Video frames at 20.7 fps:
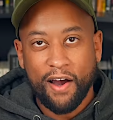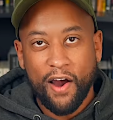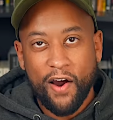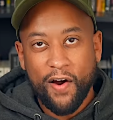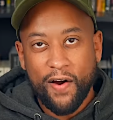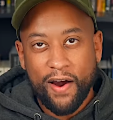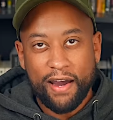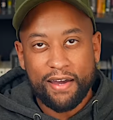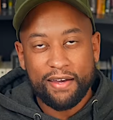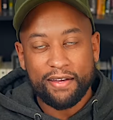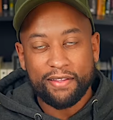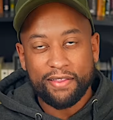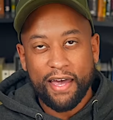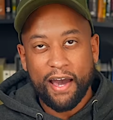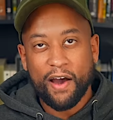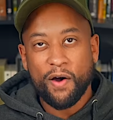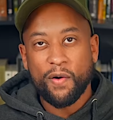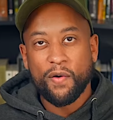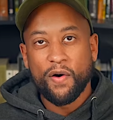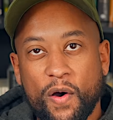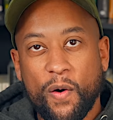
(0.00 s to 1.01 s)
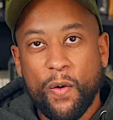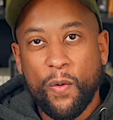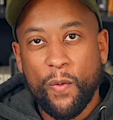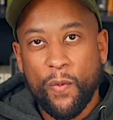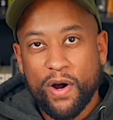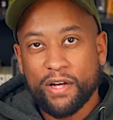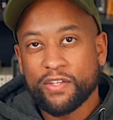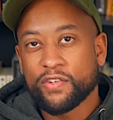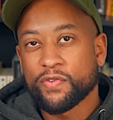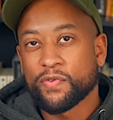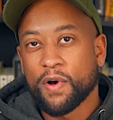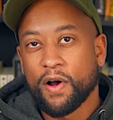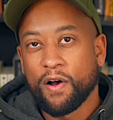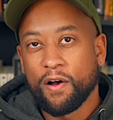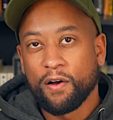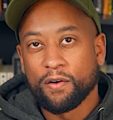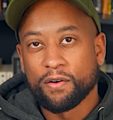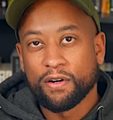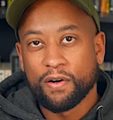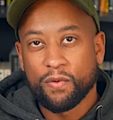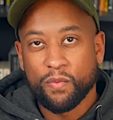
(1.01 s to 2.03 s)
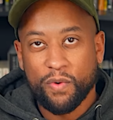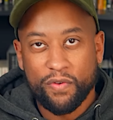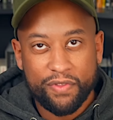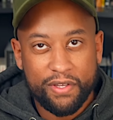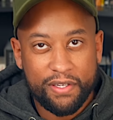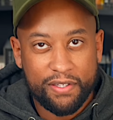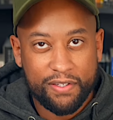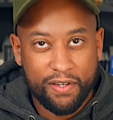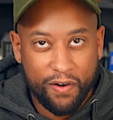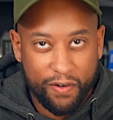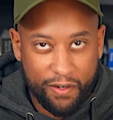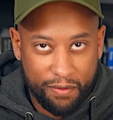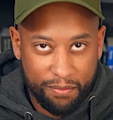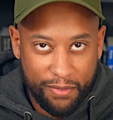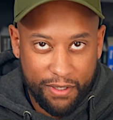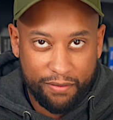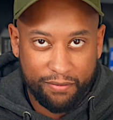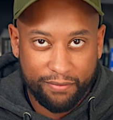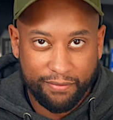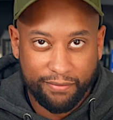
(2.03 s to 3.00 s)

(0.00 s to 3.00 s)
All right, now what's wrong with this argument?